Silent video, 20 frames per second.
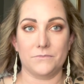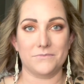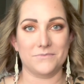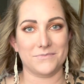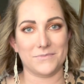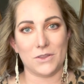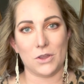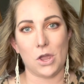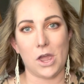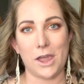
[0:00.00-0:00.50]

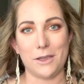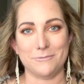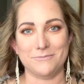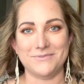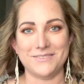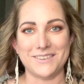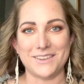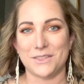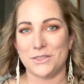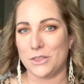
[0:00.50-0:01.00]
Okay,
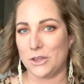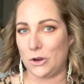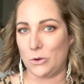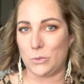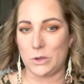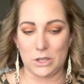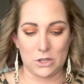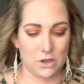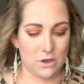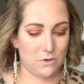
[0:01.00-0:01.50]
and there
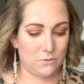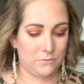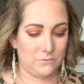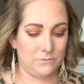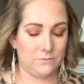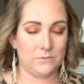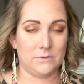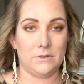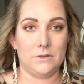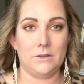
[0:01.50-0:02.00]
we go.
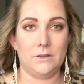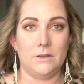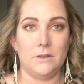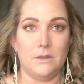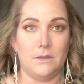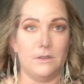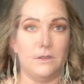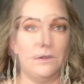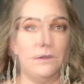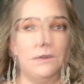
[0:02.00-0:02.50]

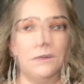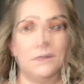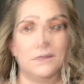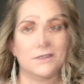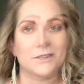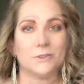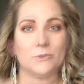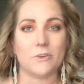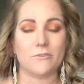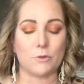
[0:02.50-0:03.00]

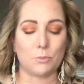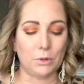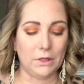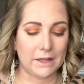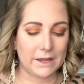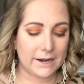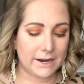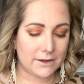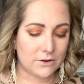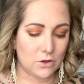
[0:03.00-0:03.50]
So I've
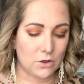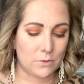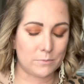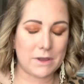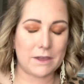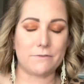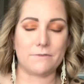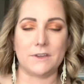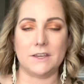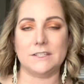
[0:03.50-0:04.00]
applied all
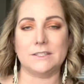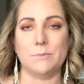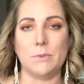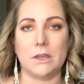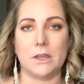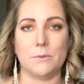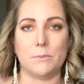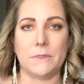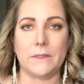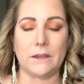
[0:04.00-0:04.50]
my face
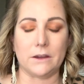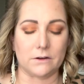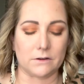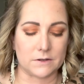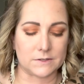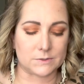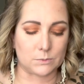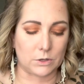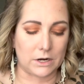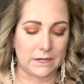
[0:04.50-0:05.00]
makeup in the
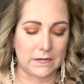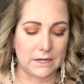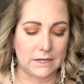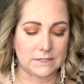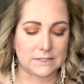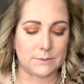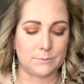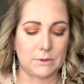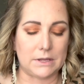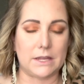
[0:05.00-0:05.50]
areas where I need
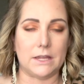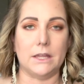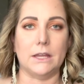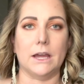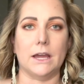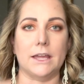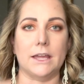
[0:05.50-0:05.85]
it to be. I